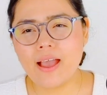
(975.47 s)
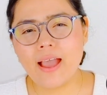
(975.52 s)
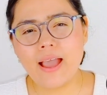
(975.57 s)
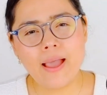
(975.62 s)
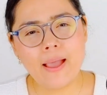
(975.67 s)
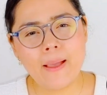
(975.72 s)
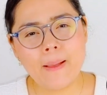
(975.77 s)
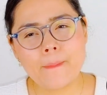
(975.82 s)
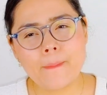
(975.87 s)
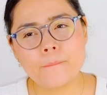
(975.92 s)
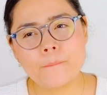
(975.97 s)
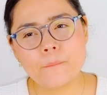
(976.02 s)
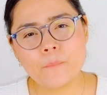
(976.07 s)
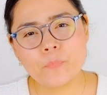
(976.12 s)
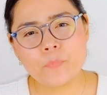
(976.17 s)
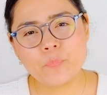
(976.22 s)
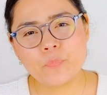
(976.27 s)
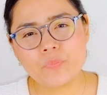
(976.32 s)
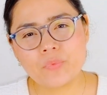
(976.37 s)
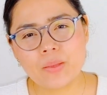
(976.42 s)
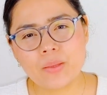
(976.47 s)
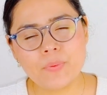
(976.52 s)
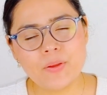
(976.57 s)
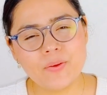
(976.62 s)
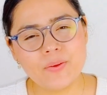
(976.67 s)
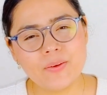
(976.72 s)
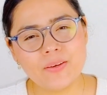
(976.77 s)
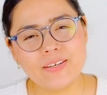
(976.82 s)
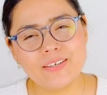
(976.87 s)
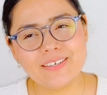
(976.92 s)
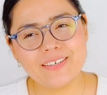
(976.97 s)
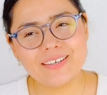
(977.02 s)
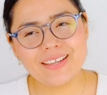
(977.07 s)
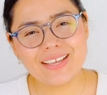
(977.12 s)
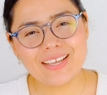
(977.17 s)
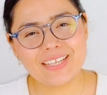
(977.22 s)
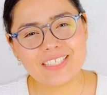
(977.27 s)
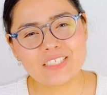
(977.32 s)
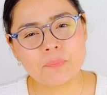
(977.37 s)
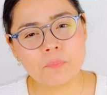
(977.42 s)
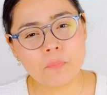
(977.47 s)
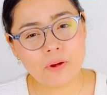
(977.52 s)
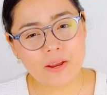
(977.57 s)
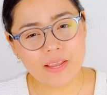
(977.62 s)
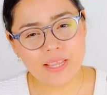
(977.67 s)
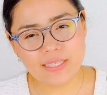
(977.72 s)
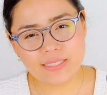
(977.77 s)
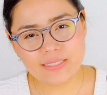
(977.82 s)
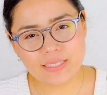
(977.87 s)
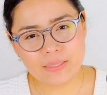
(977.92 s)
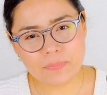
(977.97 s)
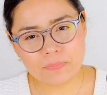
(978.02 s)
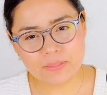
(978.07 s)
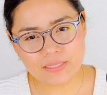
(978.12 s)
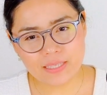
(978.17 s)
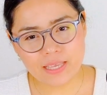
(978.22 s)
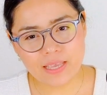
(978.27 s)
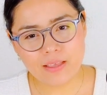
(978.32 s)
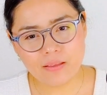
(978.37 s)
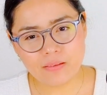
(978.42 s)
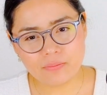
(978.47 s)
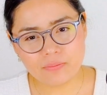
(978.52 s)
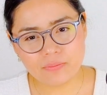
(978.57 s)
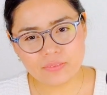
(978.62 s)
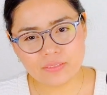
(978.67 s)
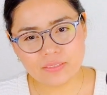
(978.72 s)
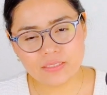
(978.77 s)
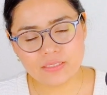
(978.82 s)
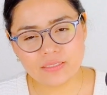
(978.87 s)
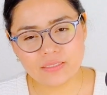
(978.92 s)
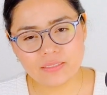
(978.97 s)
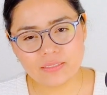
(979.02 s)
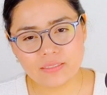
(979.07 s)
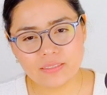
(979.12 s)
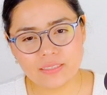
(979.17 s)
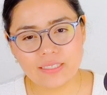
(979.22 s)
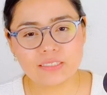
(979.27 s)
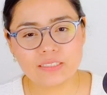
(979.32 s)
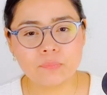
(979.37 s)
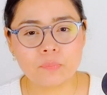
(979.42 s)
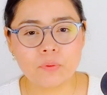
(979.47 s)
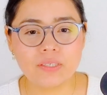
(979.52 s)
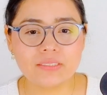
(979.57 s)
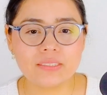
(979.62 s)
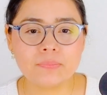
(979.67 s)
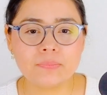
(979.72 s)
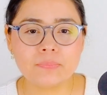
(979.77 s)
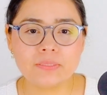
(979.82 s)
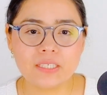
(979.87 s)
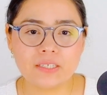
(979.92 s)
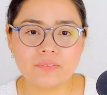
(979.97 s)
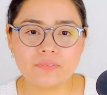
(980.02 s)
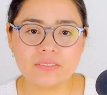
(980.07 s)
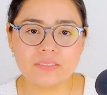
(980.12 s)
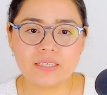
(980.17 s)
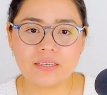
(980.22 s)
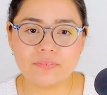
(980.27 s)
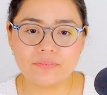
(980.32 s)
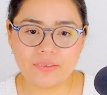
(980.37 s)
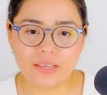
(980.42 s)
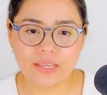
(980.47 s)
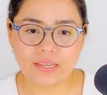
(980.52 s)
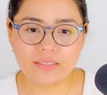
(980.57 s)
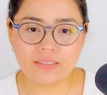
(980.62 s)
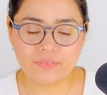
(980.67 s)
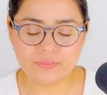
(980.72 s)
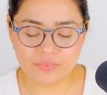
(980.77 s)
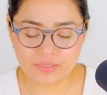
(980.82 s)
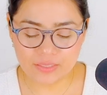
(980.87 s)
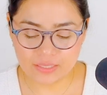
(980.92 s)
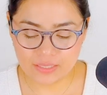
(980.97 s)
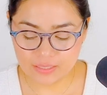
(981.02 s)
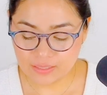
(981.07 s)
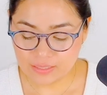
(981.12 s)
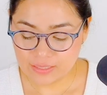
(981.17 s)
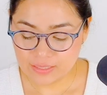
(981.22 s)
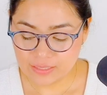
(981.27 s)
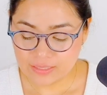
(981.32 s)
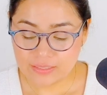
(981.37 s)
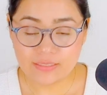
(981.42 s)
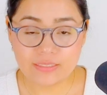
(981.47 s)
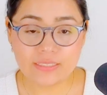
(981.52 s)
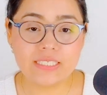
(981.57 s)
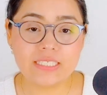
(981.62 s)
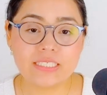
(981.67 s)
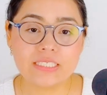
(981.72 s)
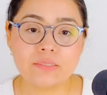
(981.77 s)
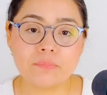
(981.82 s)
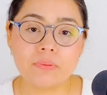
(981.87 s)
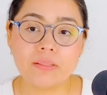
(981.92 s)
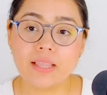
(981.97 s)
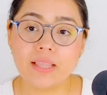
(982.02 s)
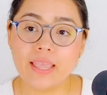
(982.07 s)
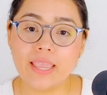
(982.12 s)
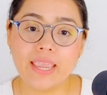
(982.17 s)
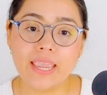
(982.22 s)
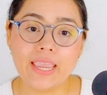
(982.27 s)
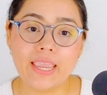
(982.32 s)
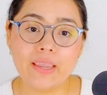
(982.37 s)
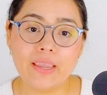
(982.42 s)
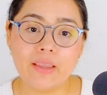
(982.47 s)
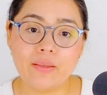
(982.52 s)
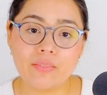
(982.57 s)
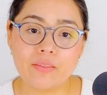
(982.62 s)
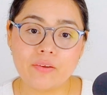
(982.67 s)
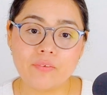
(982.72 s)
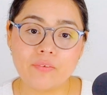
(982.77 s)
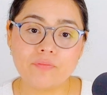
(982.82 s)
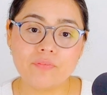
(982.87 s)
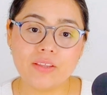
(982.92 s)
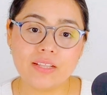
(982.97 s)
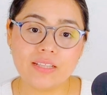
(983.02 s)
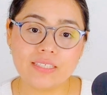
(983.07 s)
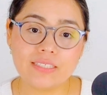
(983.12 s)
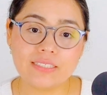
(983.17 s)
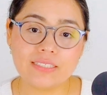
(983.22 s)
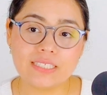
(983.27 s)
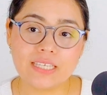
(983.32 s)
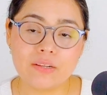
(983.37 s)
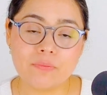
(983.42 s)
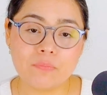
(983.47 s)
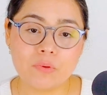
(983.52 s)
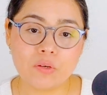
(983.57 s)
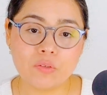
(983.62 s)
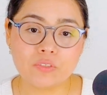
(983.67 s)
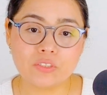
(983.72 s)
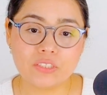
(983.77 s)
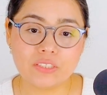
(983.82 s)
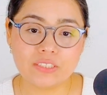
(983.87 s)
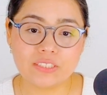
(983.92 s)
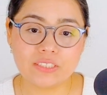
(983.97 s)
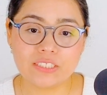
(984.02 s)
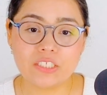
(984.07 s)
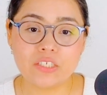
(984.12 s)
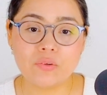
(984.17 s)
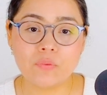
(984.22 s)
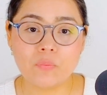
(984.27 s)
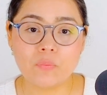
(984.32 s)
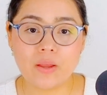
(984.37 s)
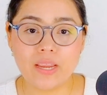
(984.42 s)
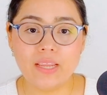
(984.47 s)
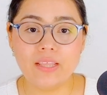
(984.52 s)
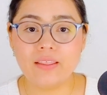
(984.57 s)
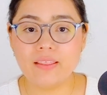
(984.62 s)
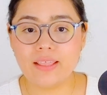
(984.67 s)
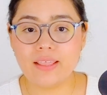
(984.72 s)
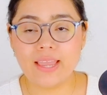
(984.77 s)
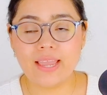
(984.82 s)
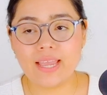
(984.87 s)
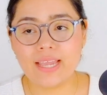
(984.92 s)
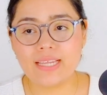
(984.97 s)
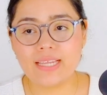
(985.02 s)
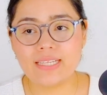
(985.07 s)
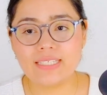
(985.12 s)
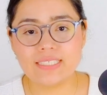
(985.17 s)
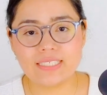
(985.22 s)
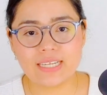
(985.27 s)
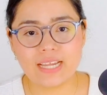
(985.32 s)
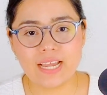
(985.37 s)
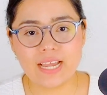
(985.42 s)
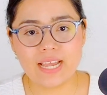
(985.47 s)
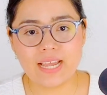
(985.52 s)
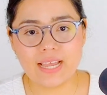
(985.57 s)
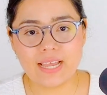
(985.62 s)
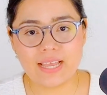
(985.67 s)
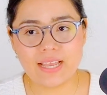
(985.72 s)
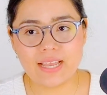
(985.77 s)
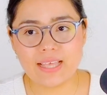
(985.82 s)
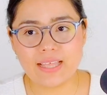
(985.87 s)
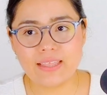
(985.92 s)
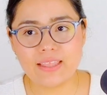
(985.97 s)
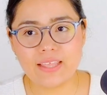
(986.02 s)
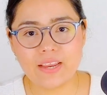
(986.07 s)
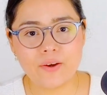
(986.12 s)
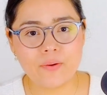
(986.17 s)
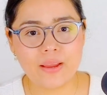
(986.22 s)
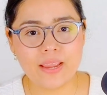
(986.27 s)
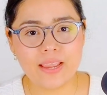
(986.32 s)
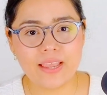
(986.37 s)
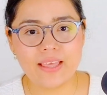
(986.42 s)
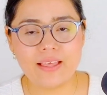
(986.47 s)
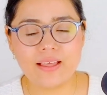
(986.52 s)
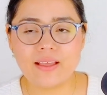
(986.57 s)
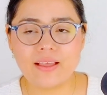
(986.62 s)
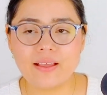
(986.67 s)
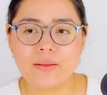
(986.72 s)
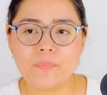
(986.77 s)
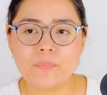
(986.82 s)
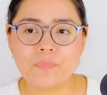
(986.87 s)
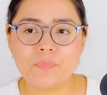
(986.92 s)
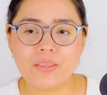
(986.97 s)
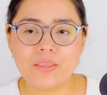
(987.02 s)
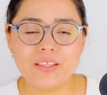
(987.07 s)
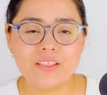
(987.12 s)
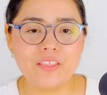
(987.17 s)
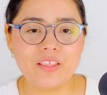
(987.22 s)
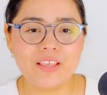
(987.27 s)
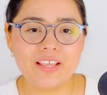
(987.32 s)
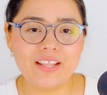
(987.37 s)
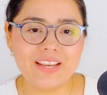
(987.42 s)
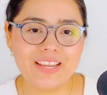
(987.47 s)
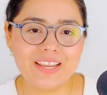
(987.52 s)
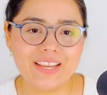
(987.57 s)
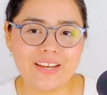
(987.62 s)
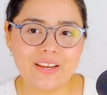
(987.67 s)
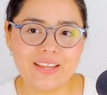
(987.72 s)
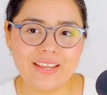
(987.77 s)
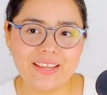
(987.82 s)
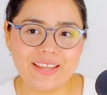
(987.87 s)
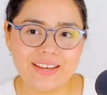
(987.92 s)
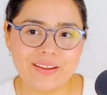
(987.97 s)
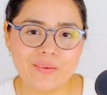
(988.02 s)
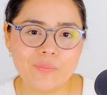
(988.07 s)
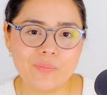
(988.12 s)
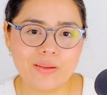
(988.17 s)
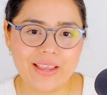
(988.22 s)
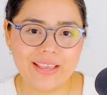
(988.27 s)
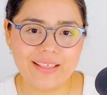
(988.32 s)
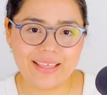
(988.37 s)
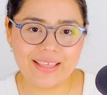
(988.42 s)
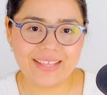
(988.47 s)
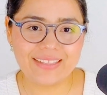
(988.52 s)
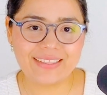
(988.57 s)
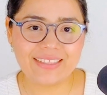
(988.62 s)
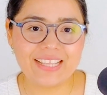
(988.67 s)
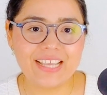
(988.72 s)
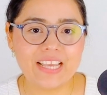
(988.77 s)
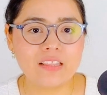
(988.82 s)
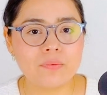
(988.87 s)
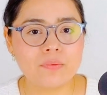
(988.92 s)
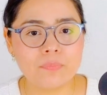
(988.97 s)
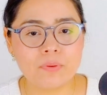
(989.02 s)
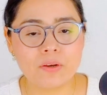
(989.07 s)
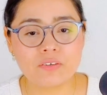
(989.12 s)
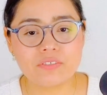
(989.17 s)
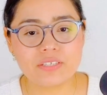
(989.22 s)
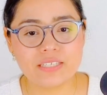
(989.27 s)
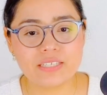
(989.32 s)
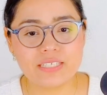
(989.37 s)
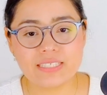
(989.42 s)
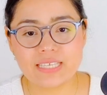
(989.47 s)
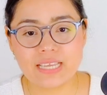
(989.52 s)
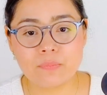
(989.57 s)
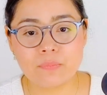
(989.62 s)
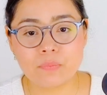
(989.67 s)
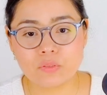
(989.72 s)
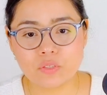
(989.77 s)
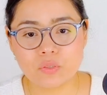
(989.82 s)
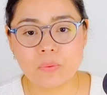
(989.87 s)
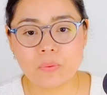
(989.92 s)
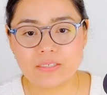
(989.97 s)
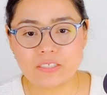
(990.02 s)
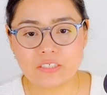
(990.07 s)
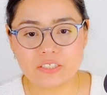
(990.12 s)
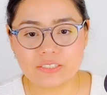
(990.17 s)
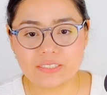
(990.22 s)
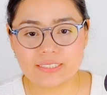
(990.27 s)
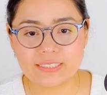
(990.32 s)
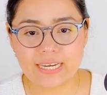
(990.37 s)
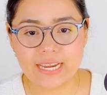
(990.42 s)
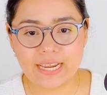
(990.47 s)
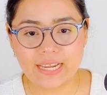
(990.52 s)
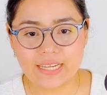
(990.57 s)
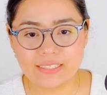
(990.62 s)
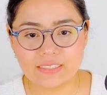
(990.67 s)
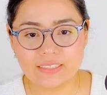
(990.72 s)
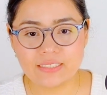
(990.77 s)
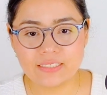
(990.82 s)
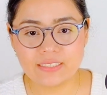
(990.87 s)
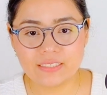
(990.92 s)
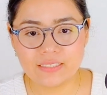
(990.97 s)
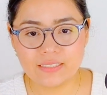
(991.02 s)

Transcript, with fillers: um, I mean, uh, express themselves, express themselves effectively, display their feelings and emotions in a way that uh, they're um, in, in, in, in a way that the other person is able to understand.